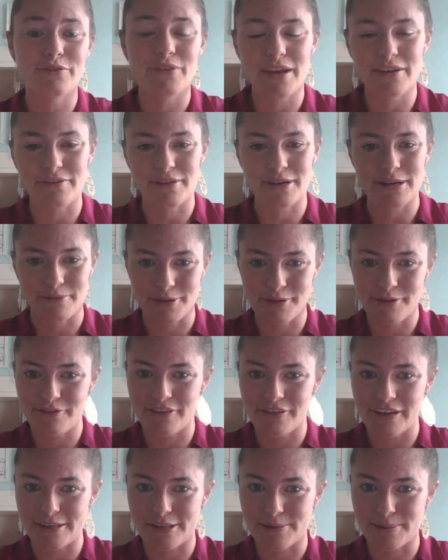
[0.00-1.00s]
favorite root
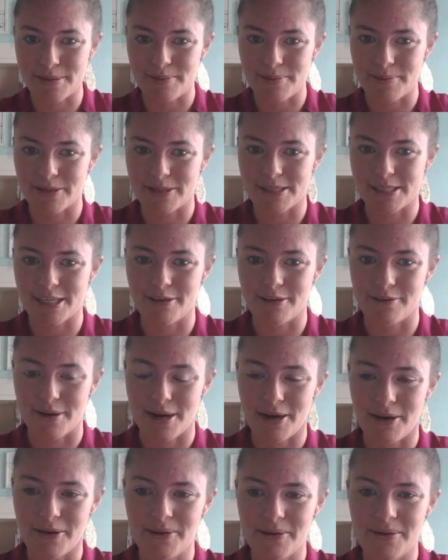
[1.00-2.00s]
vegetables to
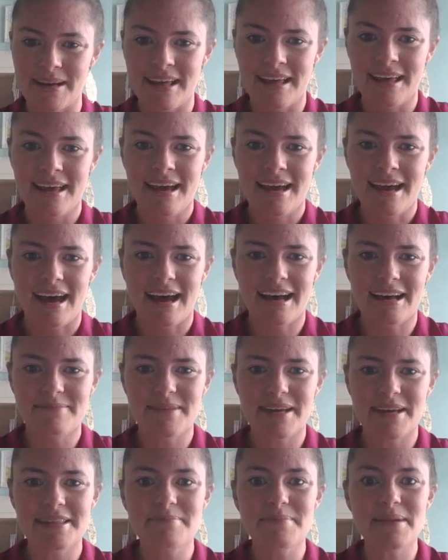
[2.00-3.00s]
grow.
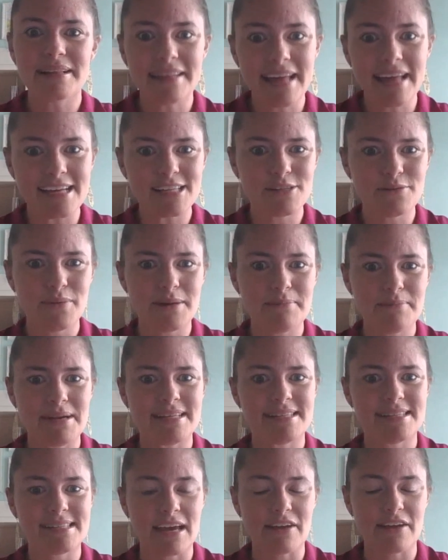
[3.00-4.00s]
And then my last one, my
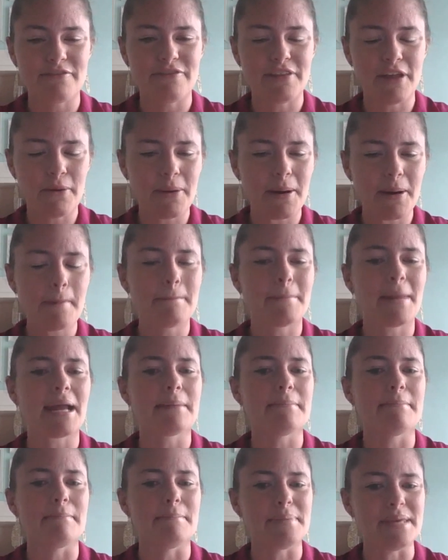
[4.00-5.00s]
sunflower,
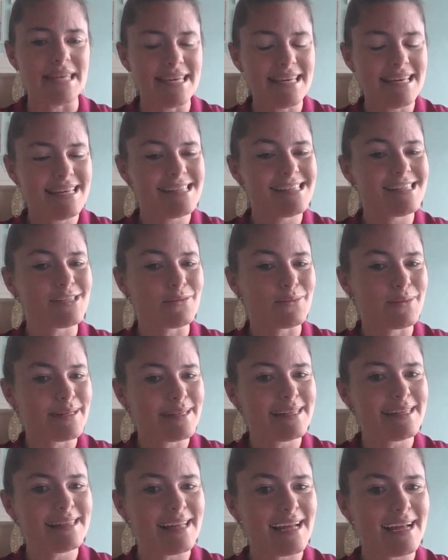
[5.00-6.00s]
my bees
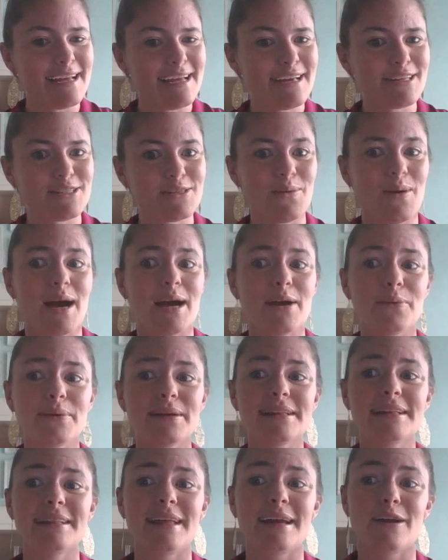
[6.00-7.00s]
really like. So I really
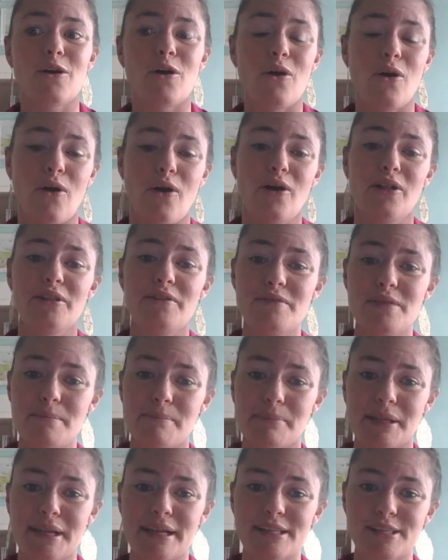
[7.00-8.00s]
like all of the
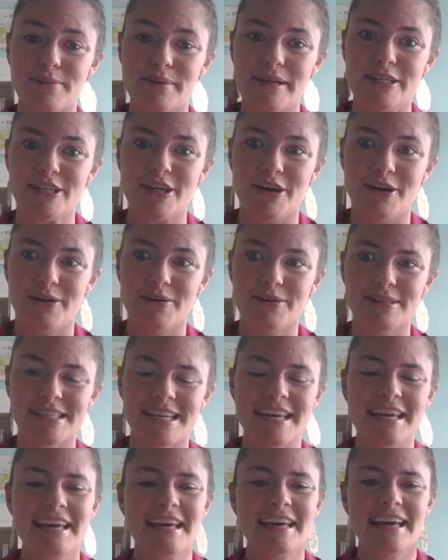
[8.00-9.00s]
plants we chose.
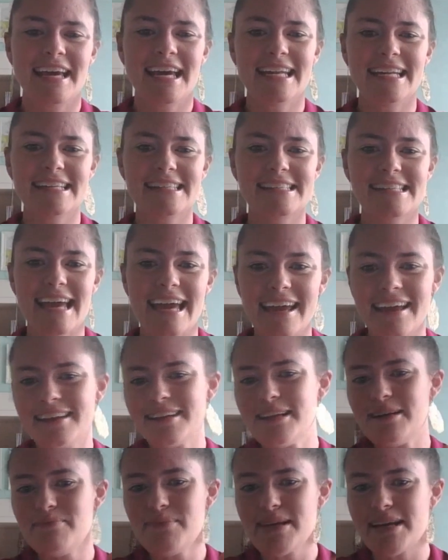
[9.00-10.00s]
And it's
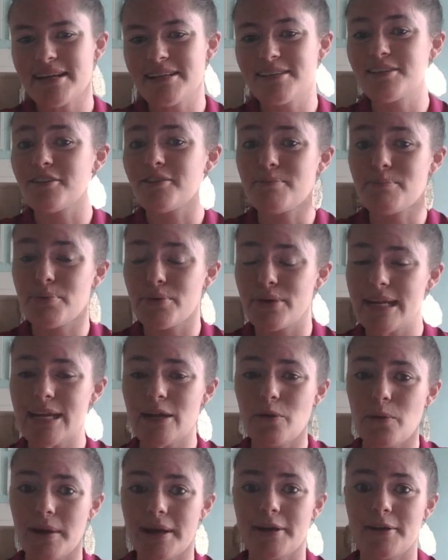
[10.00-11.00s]
handy because they're pretty
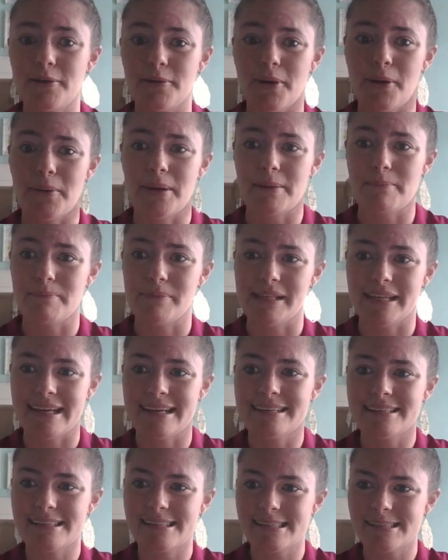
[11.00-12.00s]
quick growing
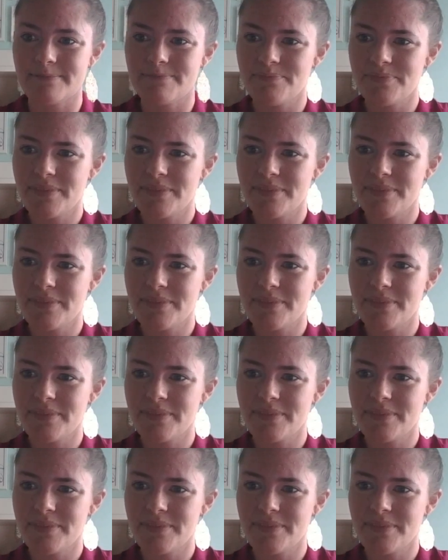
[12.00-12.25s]
plants.